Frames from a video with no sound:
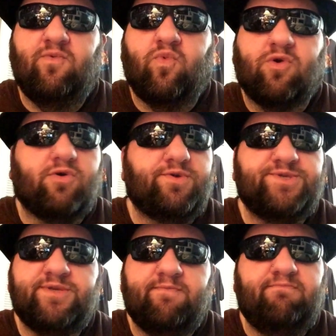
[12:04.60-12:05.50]

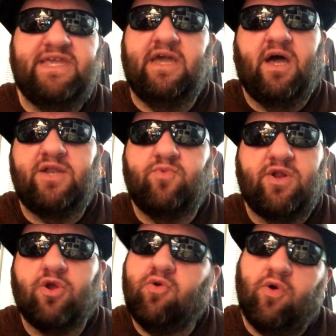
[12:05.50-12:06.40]
worlds beyond
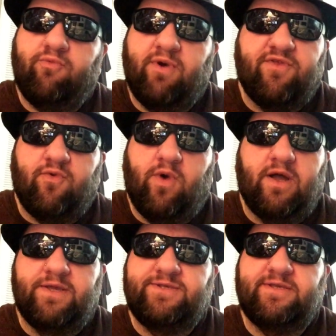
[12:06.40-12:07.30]
what her own mother
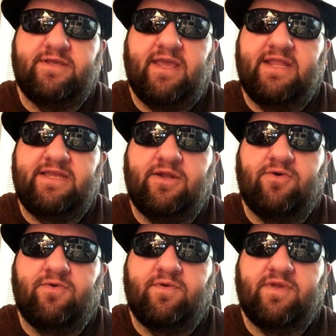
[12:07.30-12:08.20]
was. And you
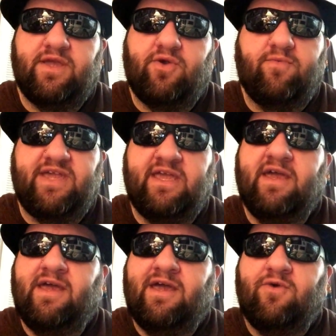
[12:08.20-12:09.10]
know, Hiromi,
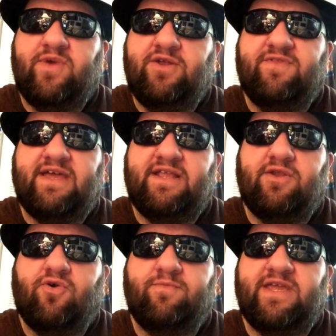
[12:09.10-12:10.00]
we know that
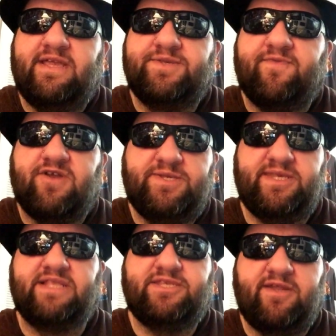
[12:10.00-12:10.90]
Hiromi is a very
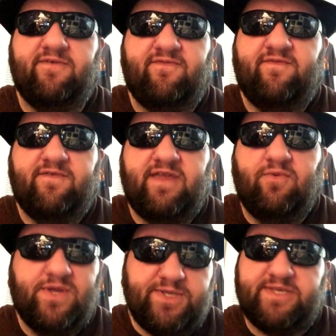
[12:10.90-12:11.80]
sensitive, he
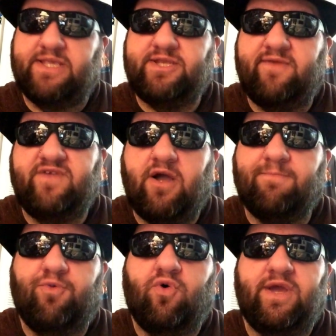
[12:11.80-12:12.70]
was a sensitive young
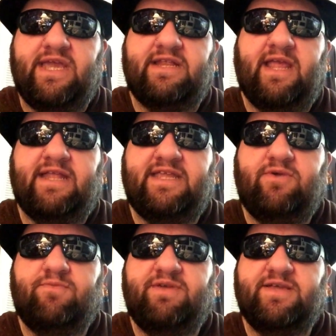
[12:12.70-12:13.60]
boy, and he
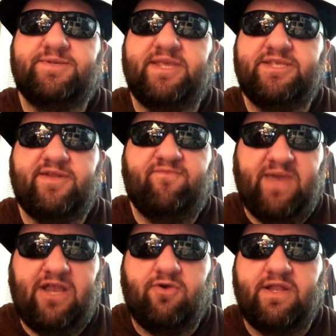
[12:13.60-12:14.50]
would be a sensitive
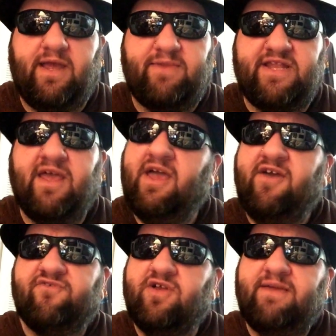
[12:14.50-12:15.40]
parent. I mean,
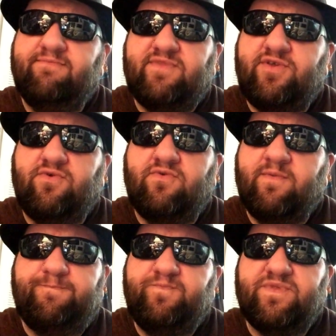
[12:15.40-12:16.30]
for him to
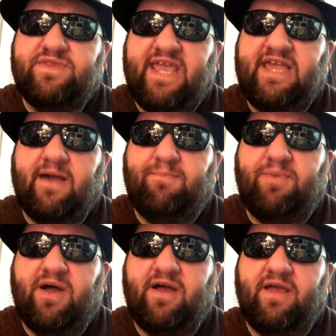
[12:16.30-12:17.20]
take up,
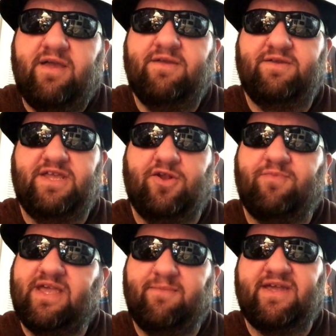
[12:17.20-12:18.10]
you know,
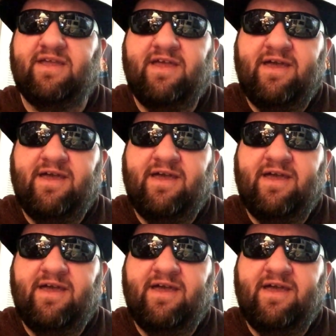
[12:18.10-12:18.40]
becoming